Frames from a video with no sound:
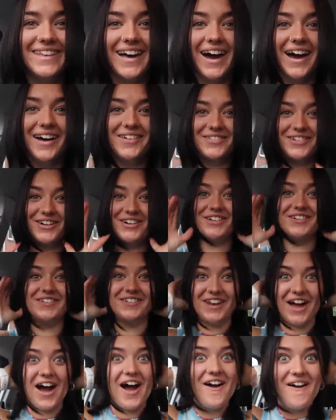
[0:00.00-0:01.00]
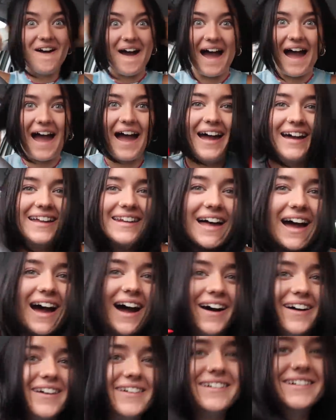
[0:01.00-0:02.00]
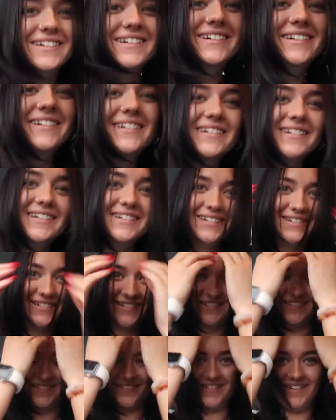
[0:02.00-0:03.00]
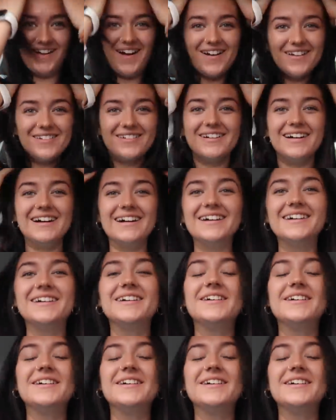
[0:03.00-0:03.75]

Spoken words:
I've got no hair now. Woo!